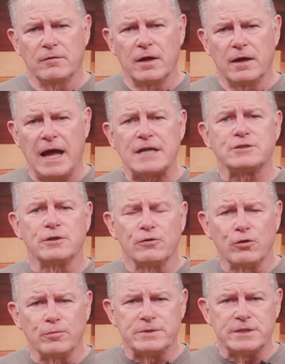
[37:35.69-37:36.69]
action
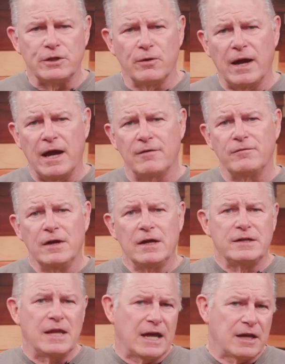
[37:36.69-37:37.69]
groups that you have
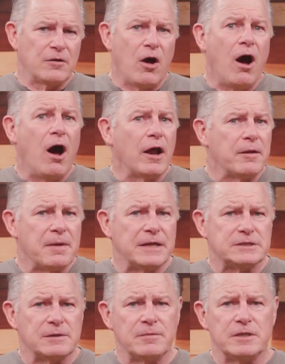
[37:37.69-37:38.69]
that can automate
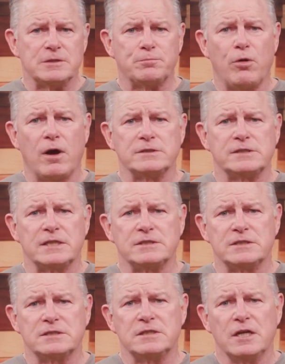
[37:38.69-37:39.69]
some of these
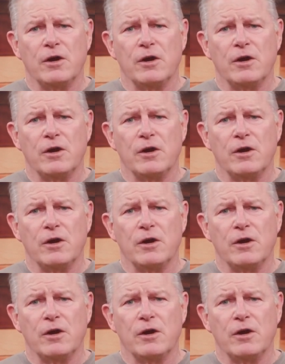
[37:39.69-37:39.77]
processes.